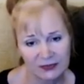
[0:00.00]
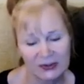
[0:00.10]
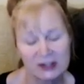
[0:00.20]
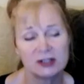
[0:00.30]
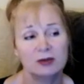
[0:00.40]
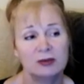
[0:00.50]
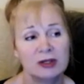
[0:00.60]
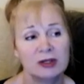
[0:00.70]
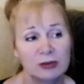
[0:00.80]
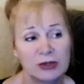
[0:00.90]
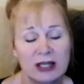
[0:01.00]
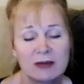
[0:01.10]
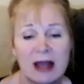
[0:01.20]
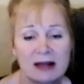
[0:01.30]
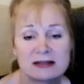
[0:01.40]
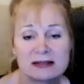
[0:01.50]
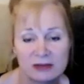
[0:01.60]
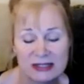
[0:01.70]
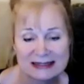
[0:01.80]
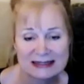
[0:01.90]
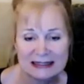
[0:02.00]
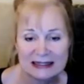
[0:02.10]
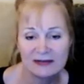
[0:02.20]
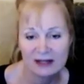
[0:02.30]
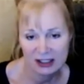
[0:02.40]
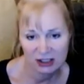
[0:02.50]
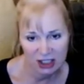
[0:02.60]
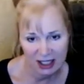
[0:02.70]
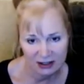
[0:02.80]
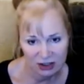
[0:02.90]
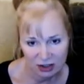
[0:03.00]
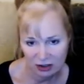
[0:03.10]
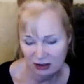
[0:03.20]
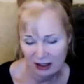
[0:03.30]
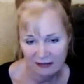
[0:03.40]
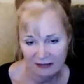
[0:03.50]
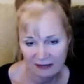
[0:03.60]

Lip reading: This could bring about some significant change in your life